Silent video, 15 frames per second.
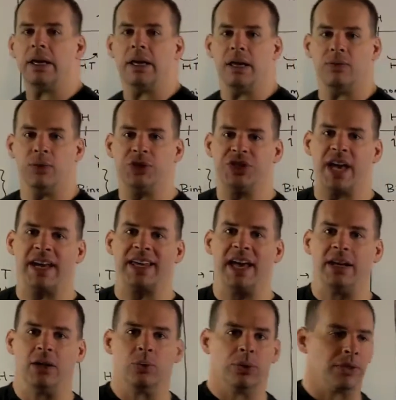If we check n
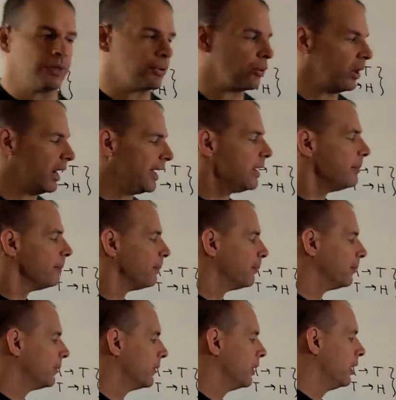equal to three,
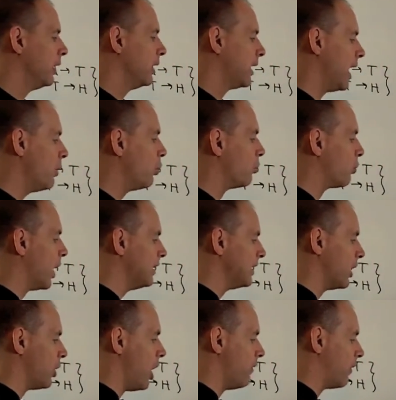okay, we'll write
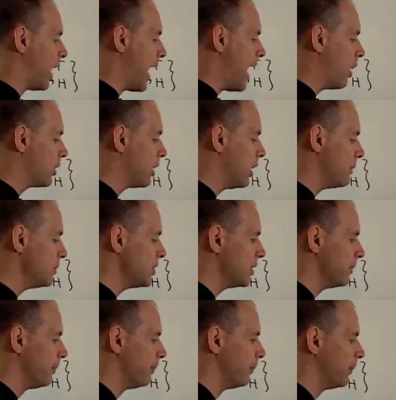down all of our outcomes.
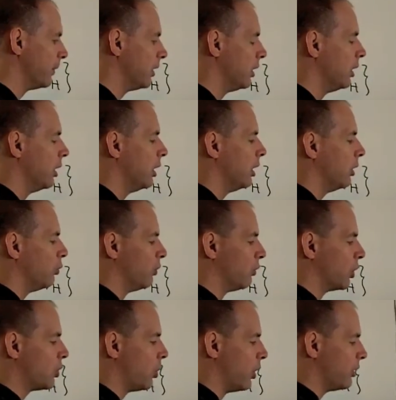We
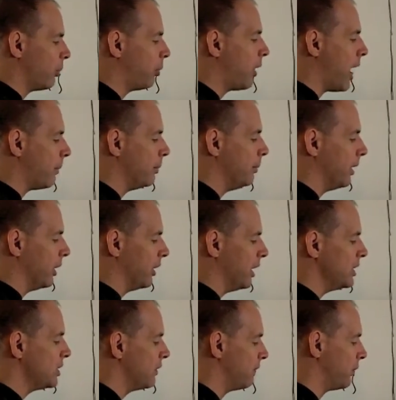record the
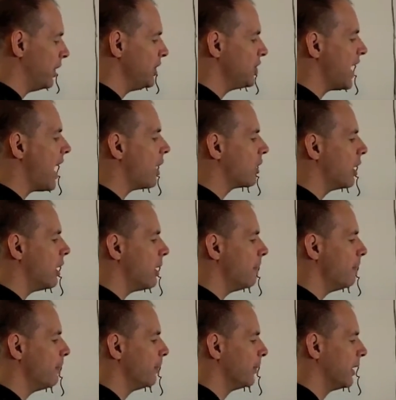probabilities for each
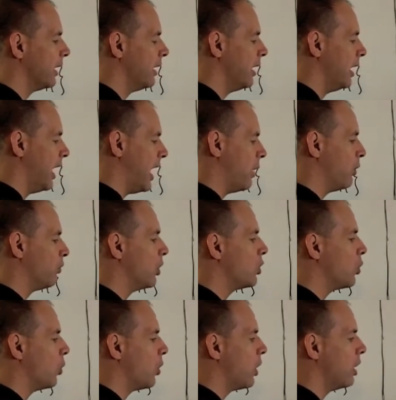outcome, and we
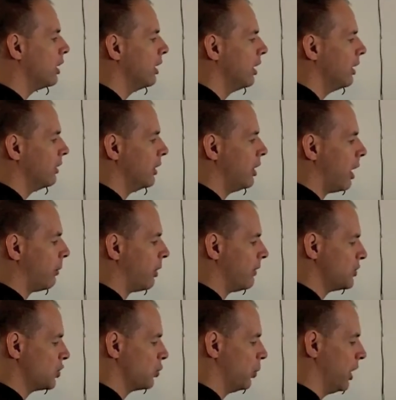record the number of
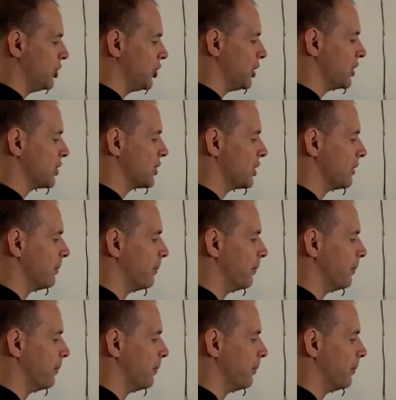switches.